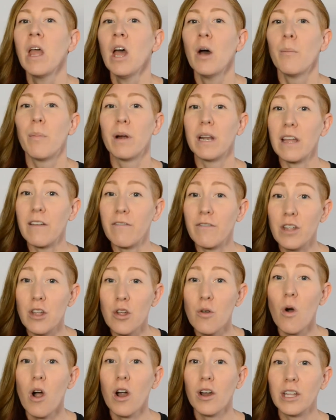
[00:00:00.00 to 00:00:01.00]
But if
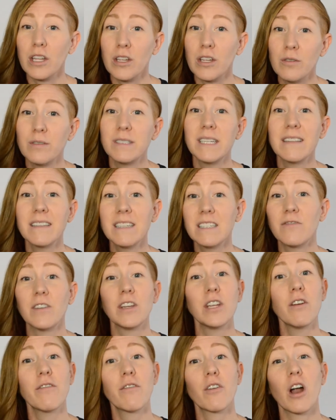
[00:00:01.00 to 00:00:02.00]
you are using this
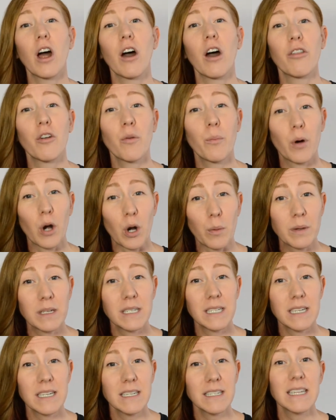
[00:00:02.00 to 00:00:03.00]
video for other
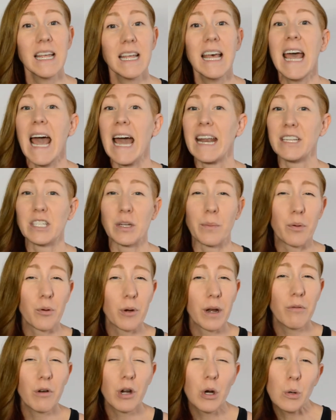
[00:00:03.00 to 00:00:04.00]
purposes and it's a
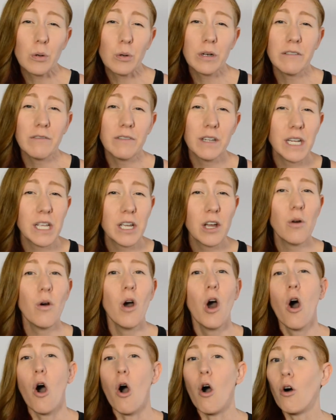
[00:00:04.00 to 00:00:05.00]
pre-recorded video,
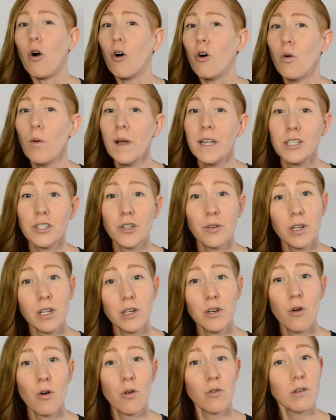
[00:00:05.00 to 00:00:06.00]
always shoot it
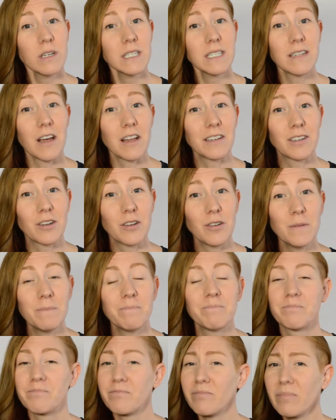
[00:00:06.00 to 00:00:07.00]
in
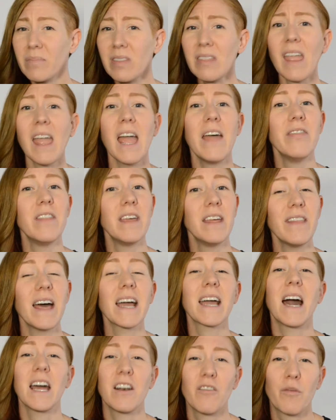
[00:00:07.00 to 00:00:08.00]
horizontal. And then that
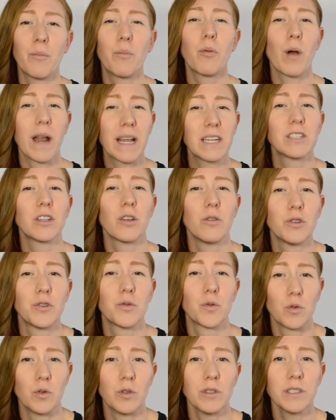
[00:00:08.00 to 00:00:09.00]
kind of breaks those
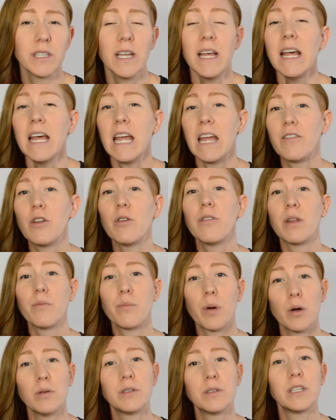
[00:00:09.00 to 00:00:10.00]
rules. If you then
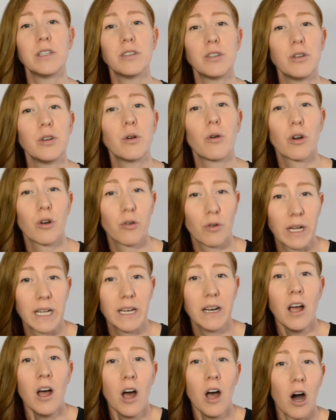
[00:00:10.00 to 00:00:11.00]
post it to your
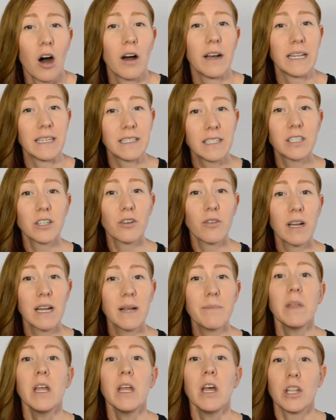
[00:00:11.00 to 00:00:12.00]
grid on
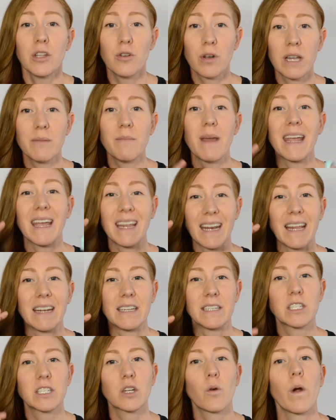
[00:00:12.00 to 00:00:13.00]
Instagram, you can make it in a
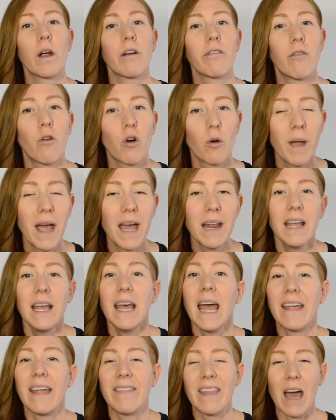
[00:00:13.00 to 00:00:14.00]
square format,
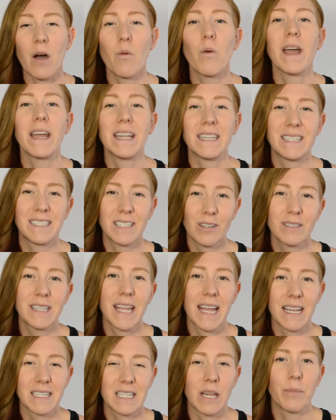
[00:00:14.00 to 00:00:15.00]
and that way it still
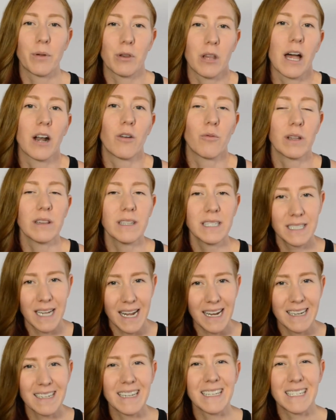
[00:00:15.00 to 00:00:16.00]
takes up a lot of real
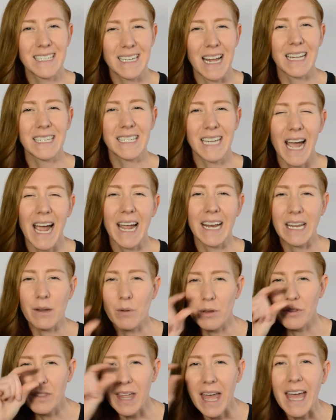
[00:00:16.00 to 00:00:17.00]
estate and it's not tiny
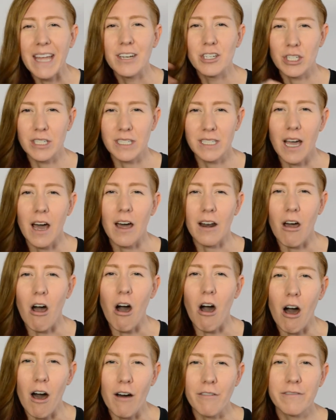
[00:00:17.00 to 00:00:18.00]
with the edges cut
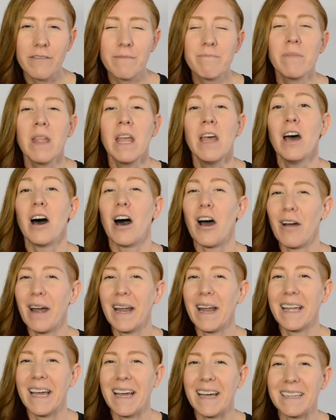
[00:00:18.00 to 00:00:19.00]
off. All
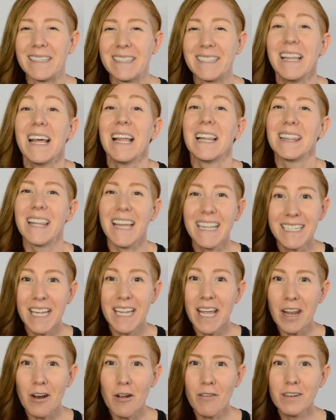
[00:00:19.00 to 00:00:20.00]
right, guys, let's
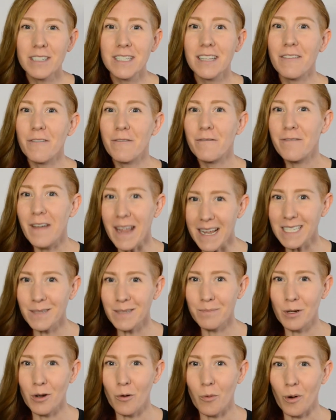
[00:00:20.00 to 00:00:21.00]
head over to the
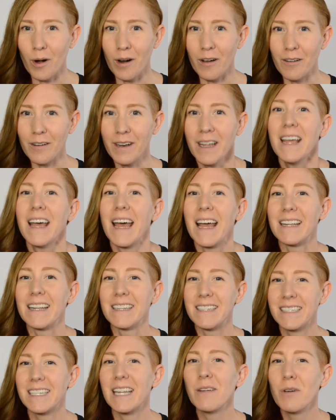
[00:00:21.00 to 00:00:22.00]
Facebook world and
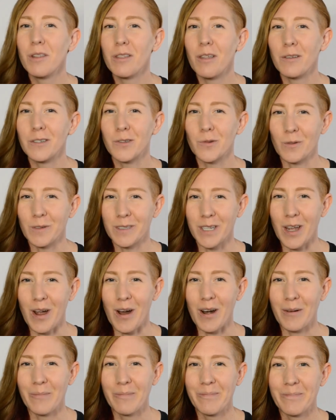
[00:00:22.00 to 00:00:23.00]
see what those rules
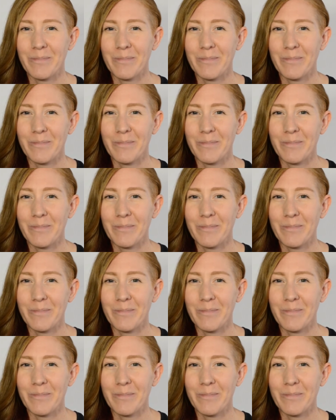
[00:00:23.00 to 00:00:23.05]
are.